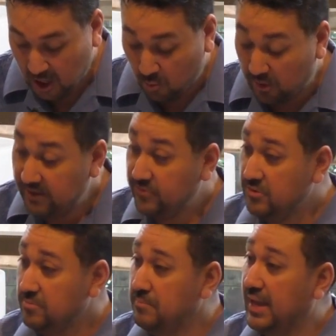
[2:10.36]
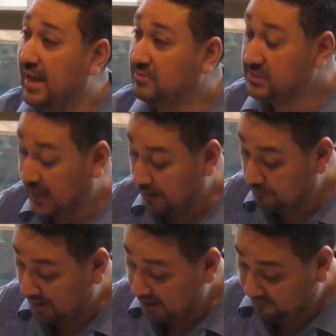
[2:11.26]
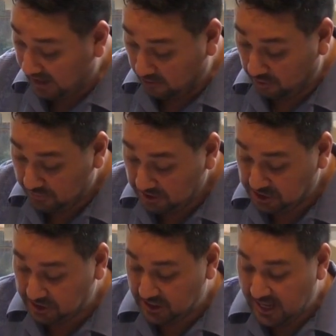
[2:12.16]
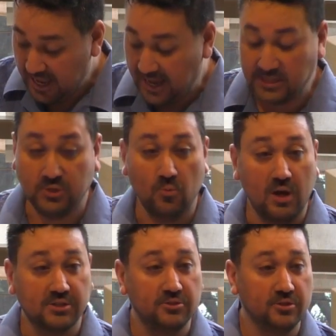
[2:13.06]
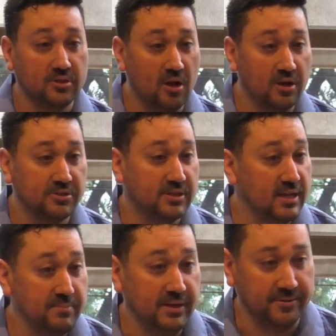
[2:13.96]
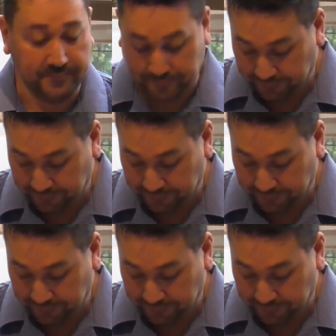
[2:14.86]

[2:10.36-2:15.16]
One of you may have stopped by a flower bush as you walked to your car to come here.